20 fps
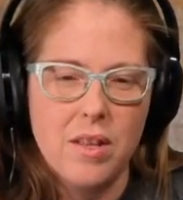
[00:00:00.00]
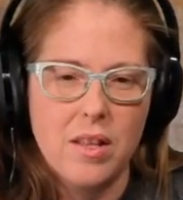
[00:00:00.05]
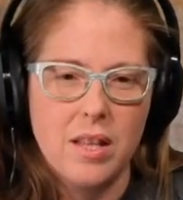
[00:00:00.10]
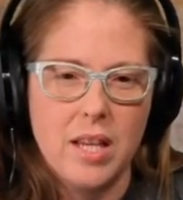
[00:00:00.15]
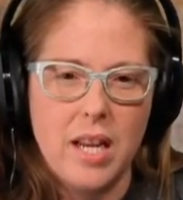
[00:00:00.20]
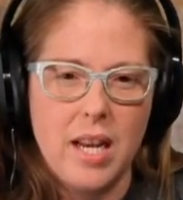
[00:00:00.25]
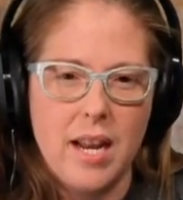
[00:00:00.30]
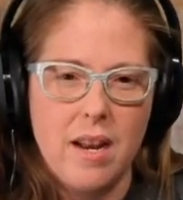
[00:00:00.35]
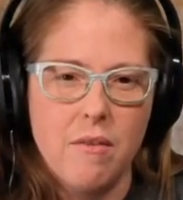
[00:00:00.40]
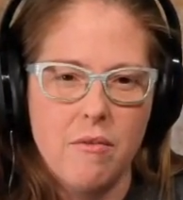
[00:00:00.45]

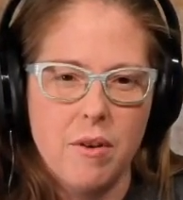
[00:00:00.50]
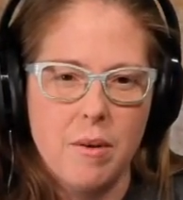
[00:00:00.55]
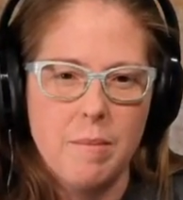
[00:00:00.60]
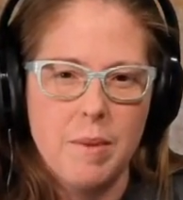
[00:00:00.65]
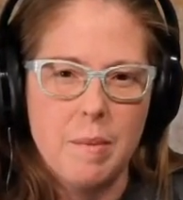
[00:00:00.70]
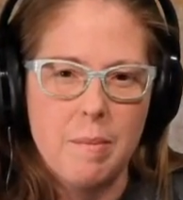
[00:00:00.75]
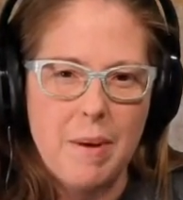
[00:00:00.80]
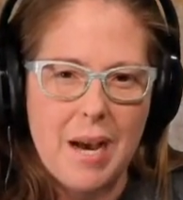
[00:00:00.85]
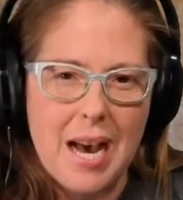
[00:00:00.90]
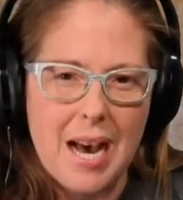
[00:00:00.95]
leading from
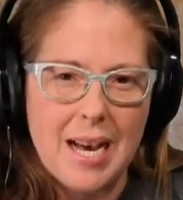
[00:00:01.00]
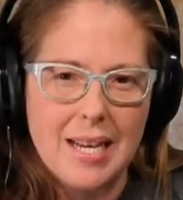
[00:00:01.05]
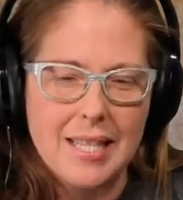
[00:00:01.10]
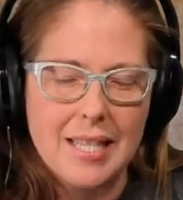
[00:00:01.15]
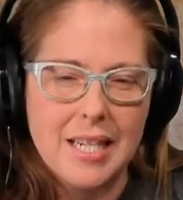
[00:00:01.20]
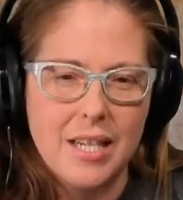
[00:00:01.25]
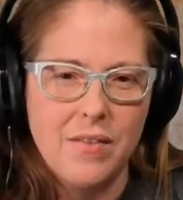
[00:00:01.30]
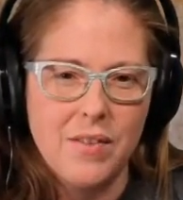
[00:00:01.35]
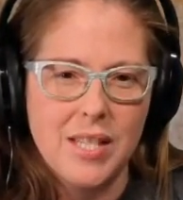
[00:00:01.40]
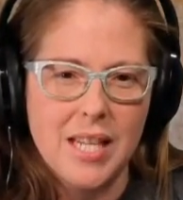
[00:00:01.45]
the
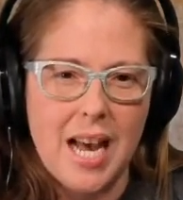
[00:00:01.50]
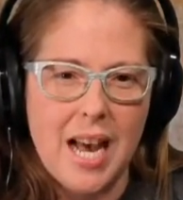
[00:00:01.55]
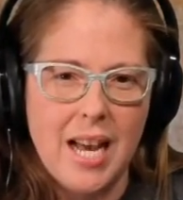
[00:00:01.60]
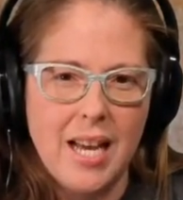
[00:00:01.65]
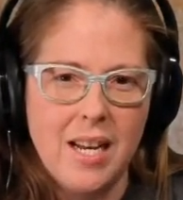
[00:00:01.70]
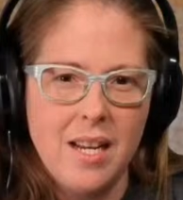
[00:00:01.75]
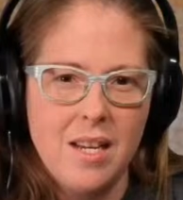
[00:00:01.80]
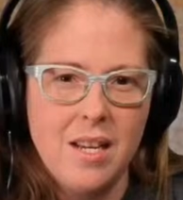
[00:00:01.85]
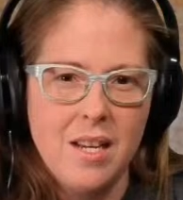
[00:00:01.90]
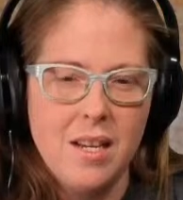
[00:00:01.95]
positive
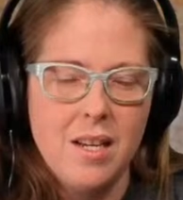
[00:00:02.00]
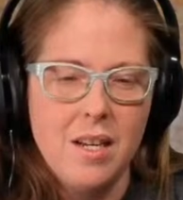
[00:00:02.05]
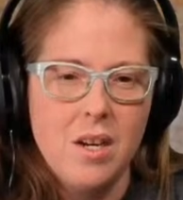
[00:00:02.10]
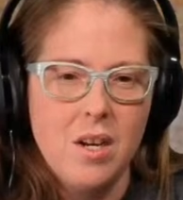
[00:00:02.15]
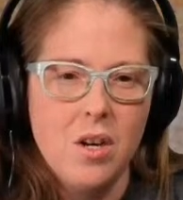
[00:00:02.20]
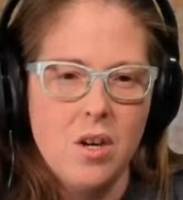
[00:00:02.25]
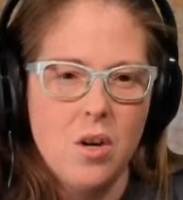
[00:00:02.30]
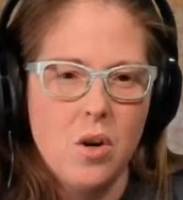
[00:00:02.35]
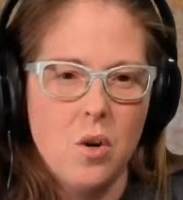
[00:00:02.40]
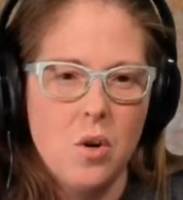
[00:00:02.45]
side
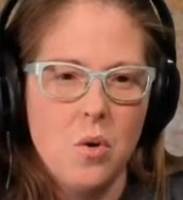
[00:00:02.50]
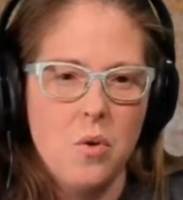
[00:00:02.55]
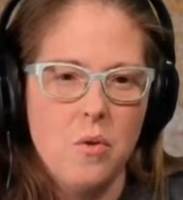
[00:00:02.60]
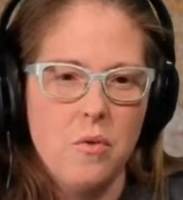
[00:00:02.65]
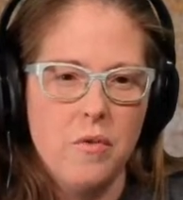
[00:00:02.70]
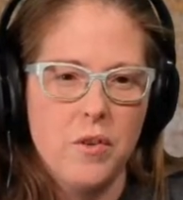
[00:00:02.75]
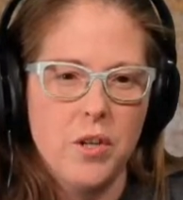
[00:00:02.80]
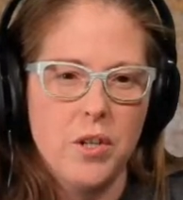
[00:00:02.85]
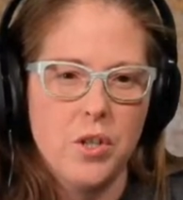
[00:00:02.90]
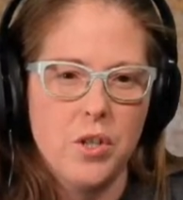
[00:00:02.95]

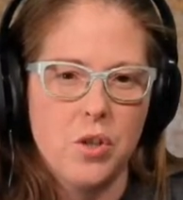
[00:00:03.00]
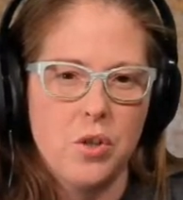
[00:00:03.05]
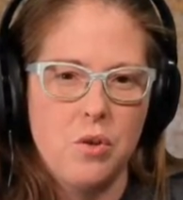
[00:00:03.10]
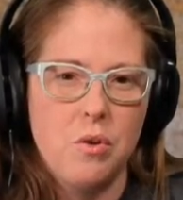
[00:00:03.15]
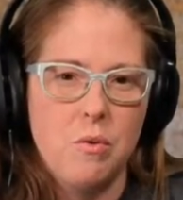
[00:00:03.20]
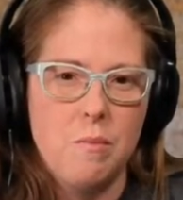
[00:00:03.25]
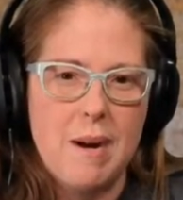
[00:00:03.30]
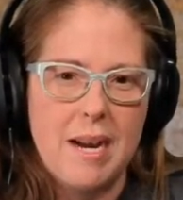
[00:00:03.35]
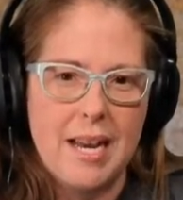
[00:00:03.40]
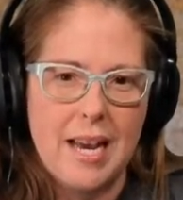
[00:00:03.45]
over
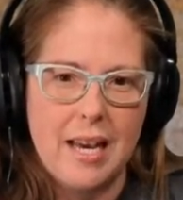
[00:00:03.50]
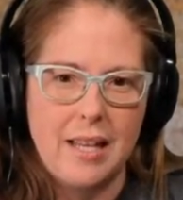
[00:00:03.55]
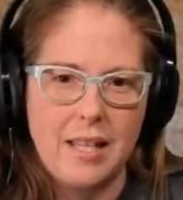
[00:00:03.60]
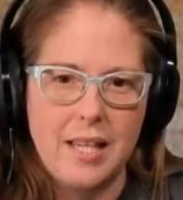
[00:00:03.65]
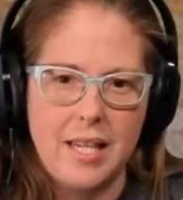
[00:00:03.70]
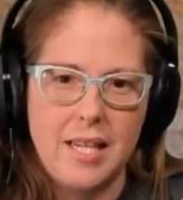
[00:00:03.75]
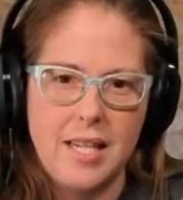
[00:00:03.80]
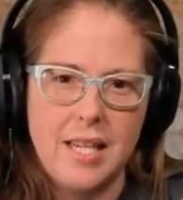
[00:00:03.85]
to my LED.